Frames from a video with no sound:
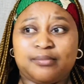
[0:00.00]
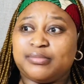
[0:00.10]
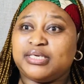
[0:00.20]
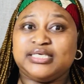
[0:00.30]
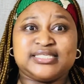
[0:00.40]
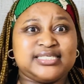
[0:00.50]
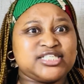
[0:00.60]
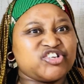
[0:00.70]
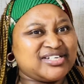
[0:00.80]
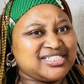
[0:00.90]
is he
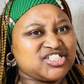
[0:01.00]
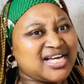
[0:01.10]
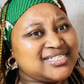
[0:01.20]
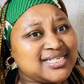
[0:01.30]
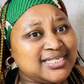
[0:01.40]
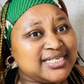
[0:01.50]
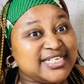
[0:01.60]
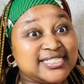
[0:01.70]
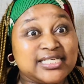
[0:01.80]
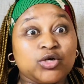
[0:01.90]
strategizing?
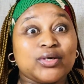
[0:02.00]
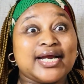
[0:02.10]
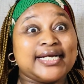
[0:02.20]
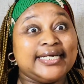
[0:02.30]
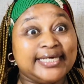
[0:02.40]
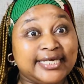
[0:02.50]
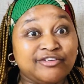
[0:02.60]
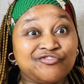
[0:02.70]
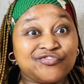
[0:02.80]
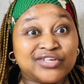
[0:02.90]
Is he gonna
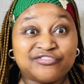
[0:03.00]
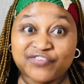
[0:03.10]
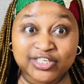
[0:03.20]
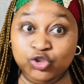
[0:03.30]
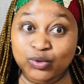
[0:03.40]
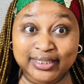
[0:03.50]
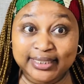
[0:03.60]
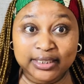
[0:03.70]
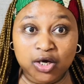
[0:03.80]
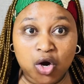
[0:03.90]
leave
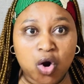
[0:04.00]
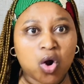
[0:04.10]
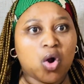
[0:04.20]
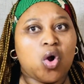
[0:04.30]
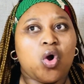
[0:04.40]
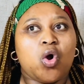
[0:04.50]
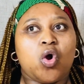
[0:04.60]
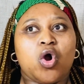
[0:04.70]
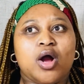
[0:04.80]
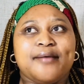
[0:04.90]
eventually?
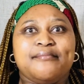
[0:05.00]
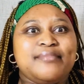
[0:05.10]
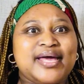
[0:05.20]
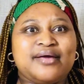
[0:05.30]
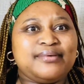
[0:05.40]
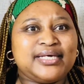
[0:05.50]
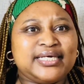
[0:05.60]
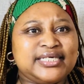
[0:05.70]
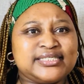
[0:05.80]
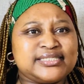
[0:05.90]
Or maybe
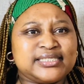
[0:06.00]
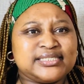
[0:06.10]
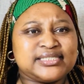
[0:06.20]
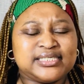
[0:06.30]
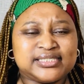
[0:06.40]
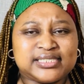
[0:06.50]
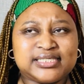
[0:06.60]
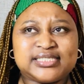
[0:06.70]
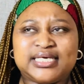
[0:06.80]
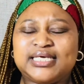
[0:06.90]

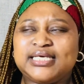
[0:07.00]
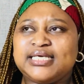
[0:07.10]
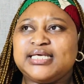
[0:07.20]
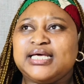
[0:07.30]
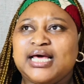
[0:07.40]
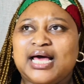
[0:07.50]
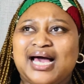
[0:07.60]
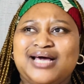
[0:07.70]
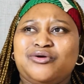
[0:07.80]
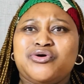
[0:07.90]
is he,
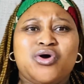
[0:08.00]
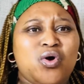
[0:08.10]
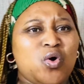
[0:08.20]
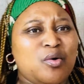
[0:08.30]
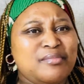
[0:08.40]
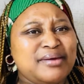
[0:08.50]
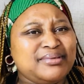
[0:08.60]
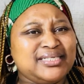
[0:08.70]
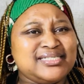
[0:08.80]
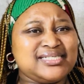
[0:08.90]
I don't know, maybe
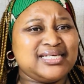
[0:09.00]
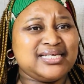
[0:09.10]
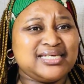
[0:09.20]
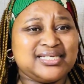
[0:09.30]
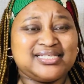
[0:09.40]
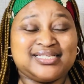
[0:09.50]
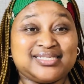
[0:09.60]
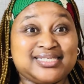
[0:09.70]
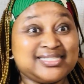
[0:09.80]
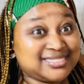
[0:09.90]
is
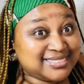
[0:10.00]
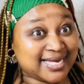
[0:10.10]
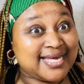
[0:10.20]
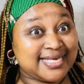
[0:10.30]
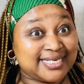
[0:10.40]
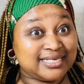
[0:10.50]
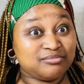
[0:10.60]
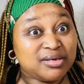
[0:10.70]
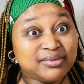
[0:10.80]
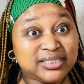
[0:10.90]
he staying?
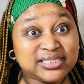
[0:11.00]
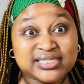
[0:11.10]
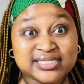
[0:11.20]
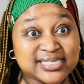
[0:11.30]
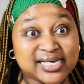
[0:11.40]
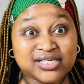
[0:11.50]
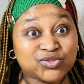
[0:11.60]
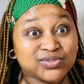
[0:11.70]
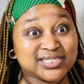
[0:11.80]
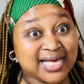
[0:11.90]
Maybe he's decided
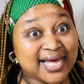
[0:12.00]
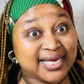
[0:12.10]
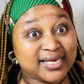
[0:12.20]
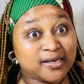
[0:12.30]
to stay.